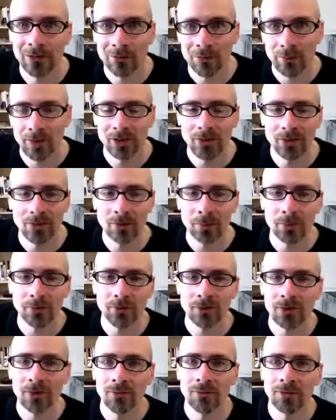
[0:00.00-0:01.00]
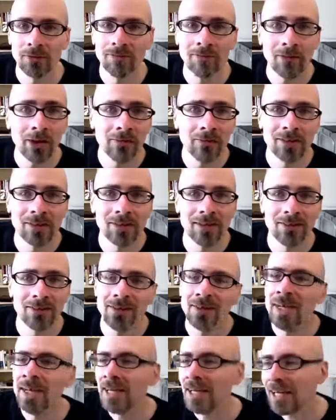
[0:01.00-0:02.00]
alphabet supers that were involved in
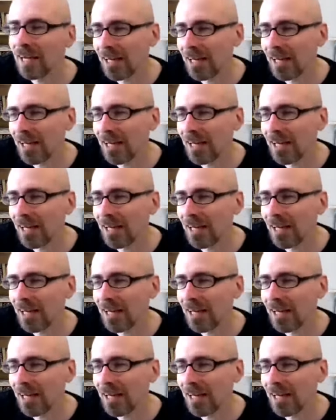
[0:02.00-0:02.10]
this.